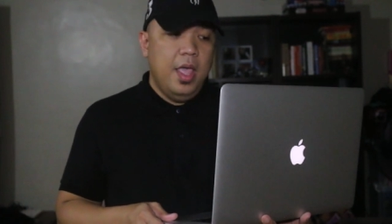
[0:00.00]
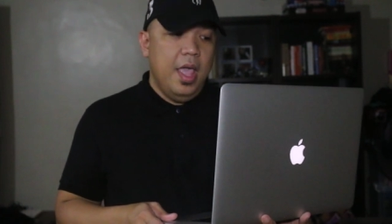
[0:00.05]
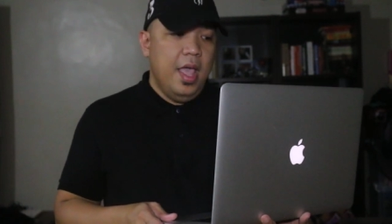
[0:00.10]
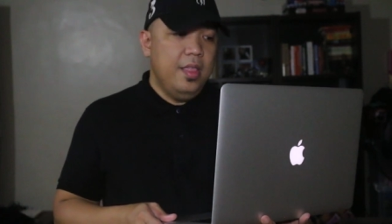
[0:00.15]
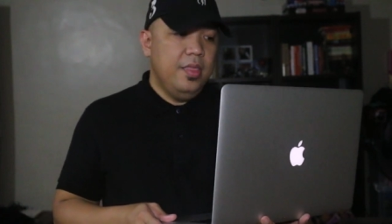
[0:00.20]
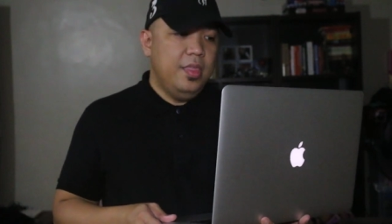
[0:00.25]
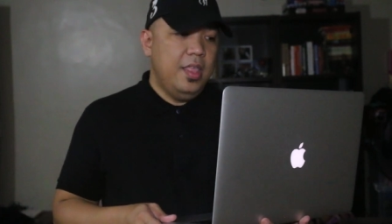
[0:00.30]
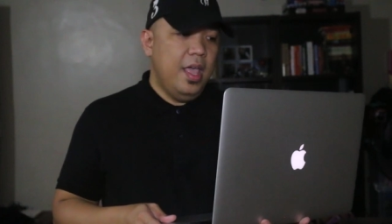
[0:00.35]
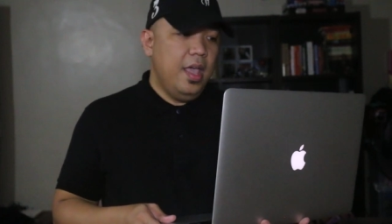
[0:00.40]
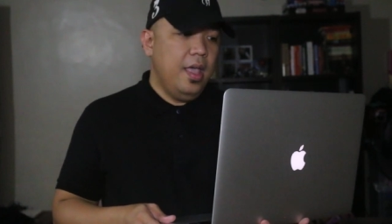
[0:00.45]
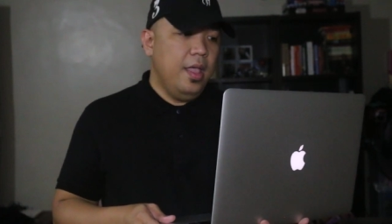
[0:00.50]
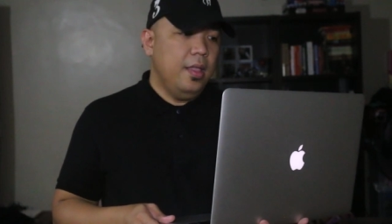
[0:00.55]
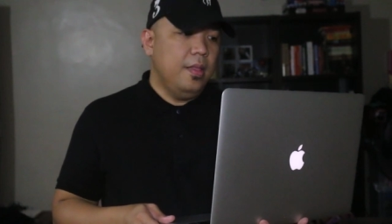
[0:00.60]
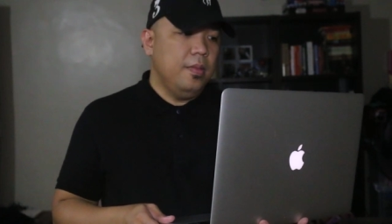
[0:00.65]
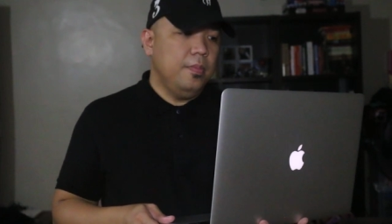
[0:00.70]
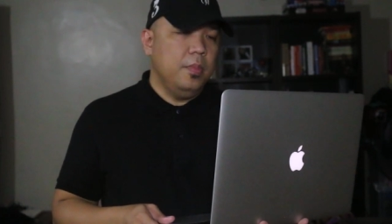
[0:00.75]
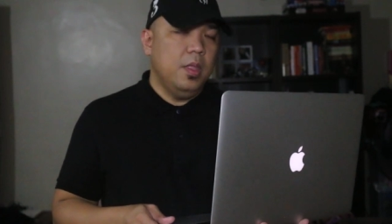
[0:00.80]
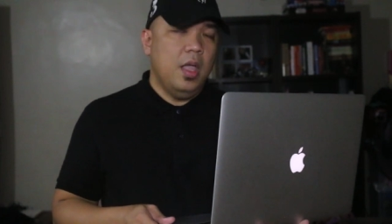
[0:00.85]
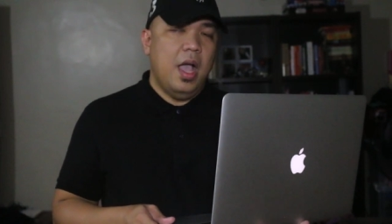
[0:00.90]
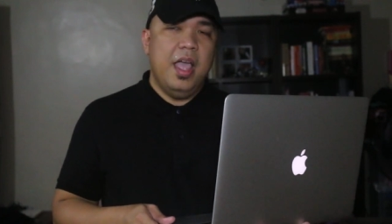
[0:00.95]
And
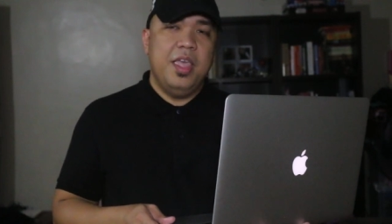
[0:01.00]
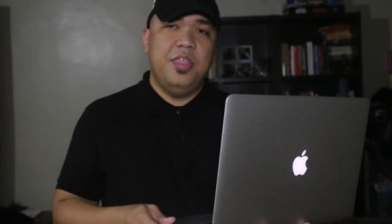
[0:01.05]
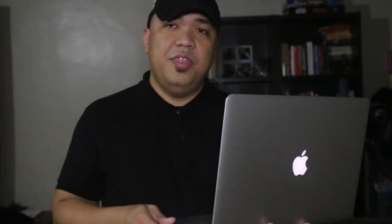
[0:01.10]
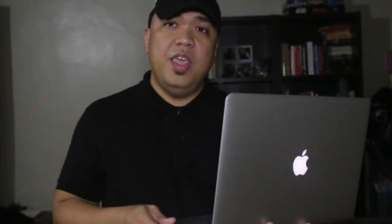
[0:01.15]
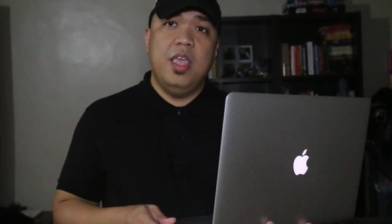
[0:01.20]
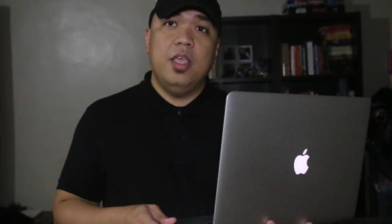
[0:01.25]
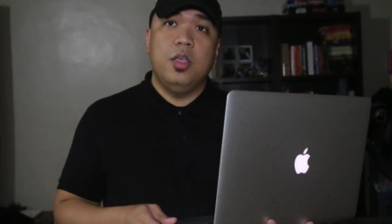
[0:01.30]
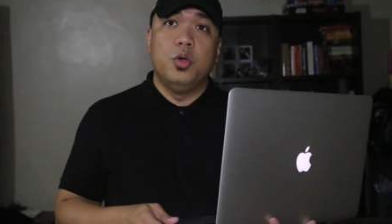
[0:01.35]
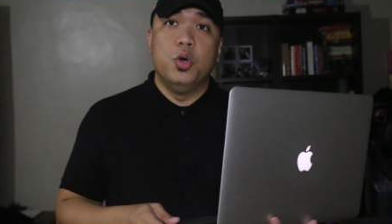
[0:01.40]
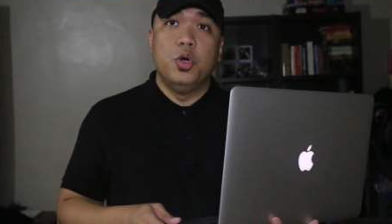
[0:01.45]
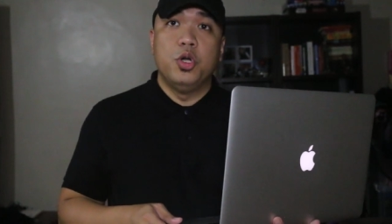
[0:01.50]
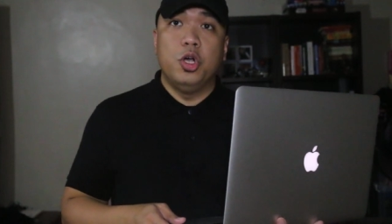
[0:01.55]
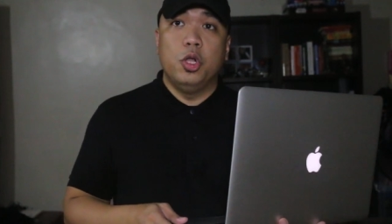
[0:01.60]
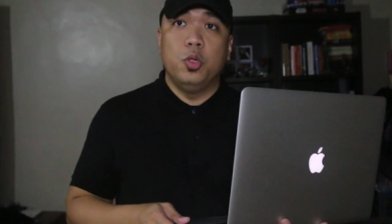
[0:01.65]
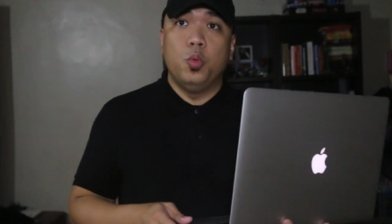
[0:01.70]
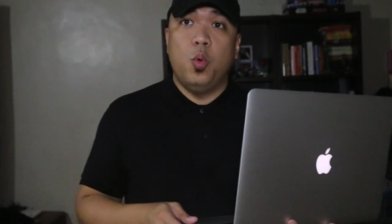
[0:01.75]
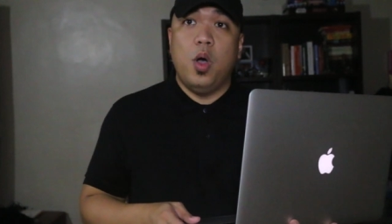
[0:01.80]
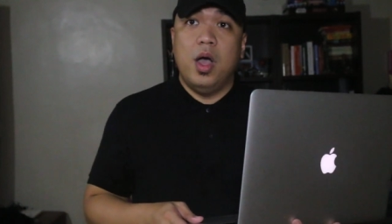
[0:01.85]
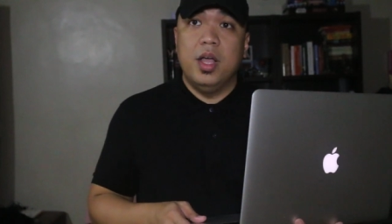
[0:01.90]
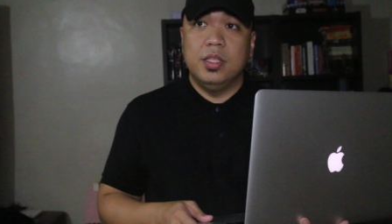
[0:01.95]
then I think
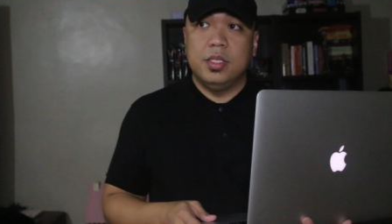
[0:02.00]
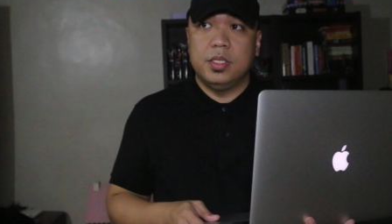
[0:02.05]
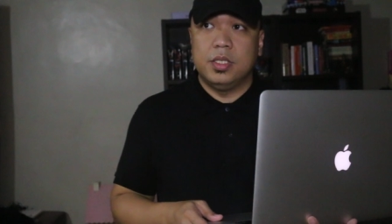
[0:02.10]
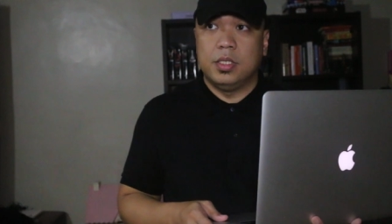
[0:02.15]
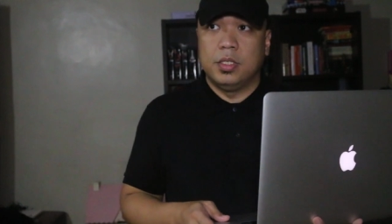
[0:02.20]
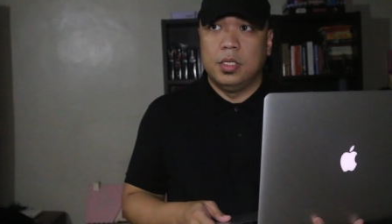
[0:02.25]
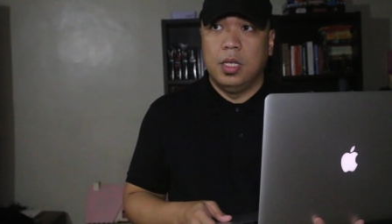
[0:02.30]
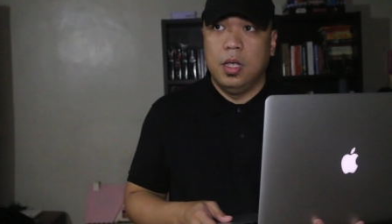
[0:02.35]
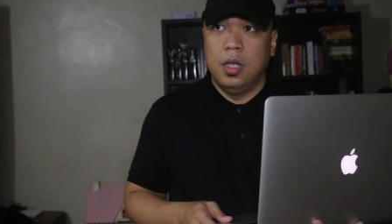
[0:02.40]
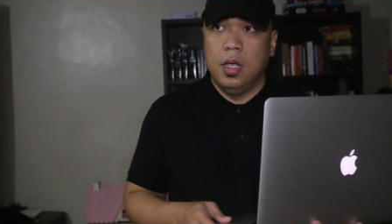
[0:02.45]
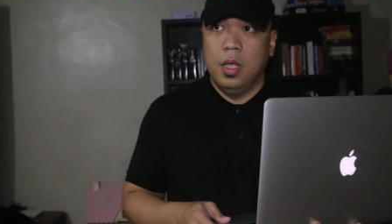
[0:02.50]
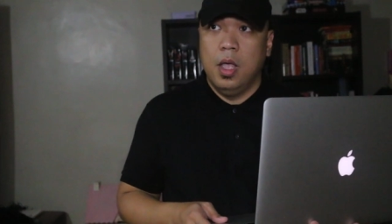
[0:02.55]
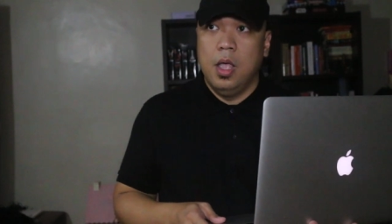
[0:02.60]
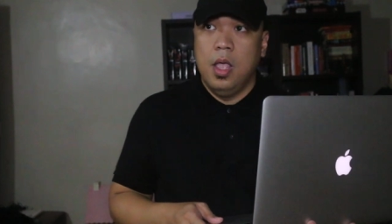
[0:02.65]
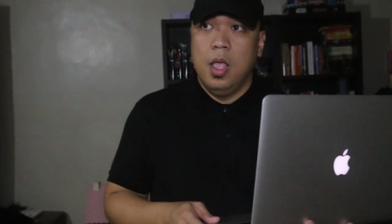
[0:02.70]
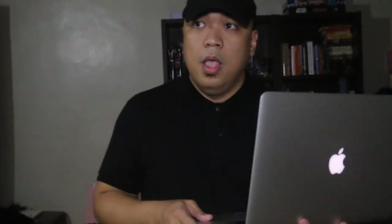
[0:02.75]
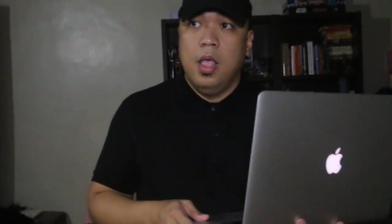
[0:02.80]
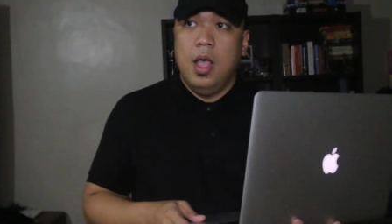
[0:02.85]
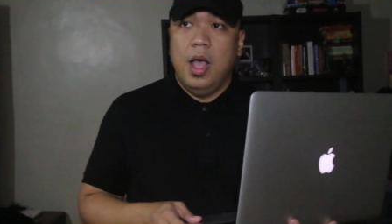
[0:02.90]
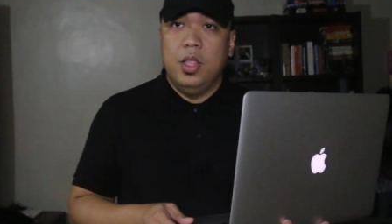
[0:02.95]
Google wants
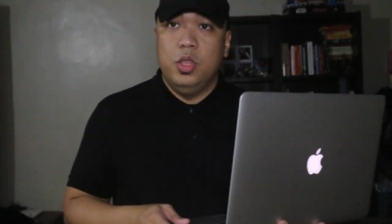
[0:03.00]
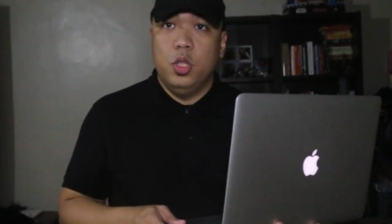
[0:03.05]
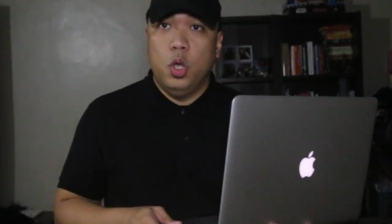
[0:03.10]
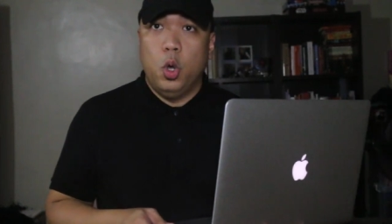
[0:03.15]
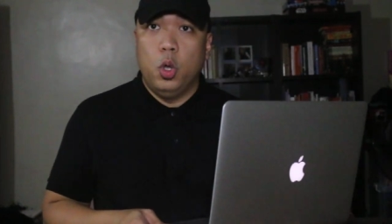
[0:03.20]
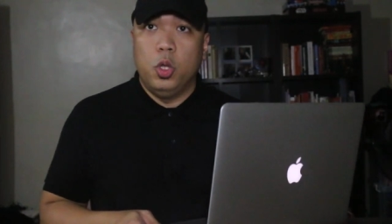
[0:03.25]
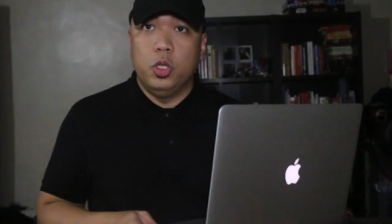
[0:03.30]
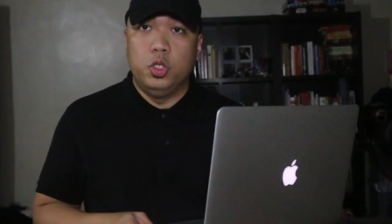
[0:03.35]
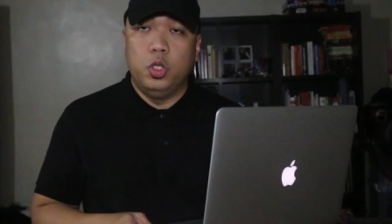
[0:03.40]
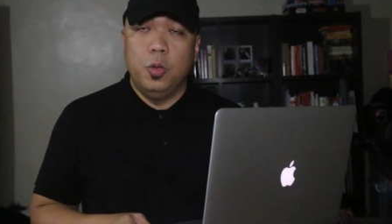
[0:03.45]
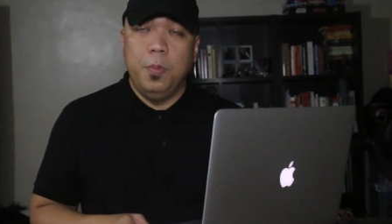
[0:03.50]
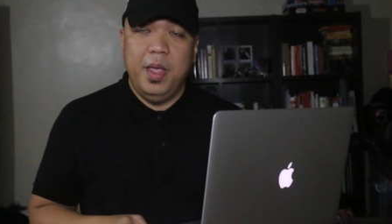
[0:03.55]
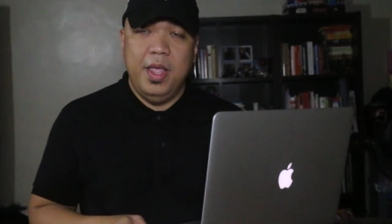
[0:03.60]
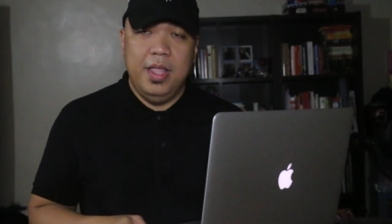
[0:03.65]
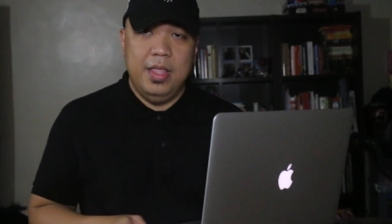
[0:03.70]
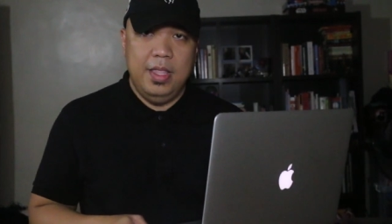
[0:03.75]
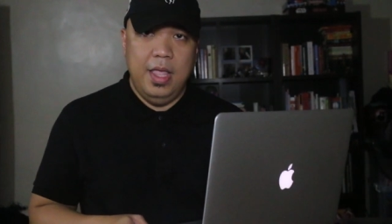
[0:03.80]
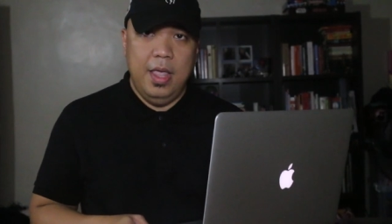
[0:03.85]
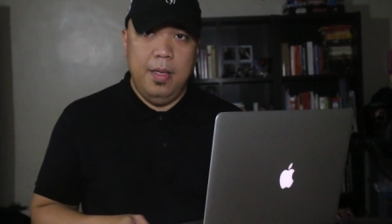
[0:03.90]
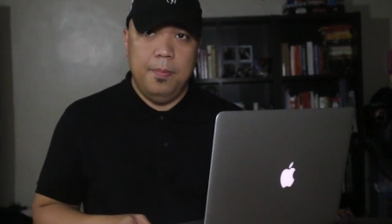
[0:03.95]
an old
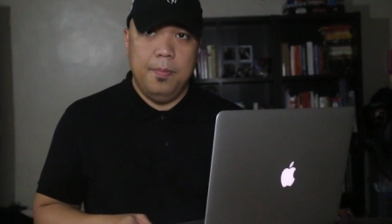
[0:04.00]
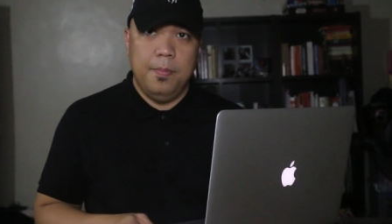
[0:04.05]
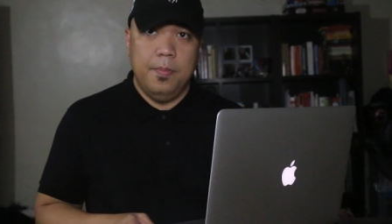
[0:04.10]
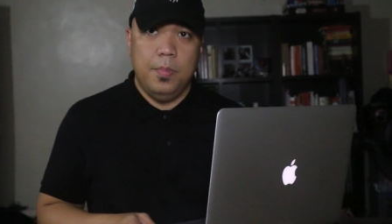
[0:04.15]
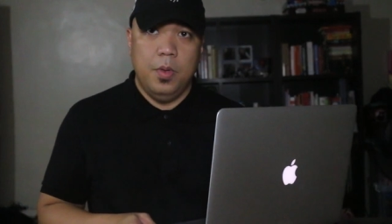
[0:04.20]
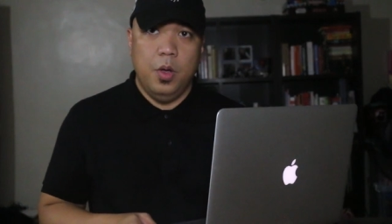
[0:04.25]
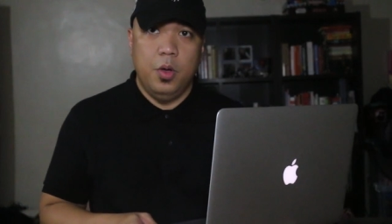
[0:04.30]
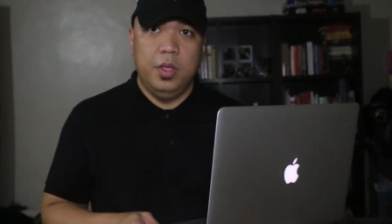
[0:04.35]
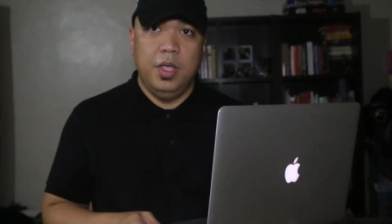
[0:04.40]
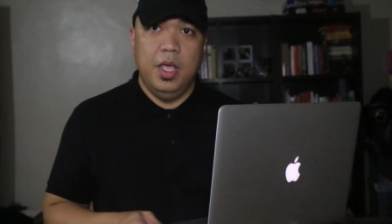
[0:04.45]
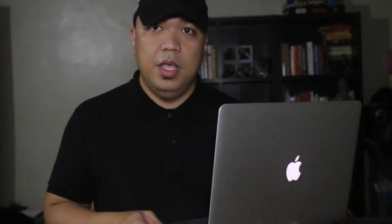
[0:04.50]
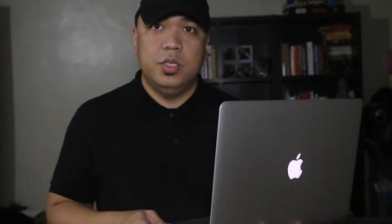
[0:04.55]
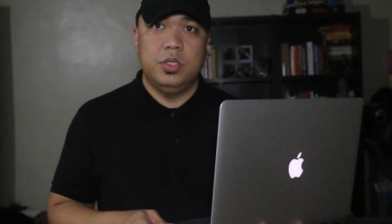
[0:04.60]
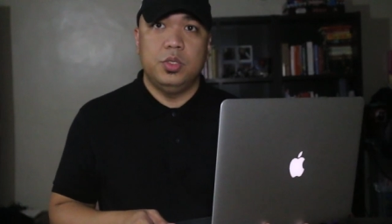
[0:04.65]
domain name, okay?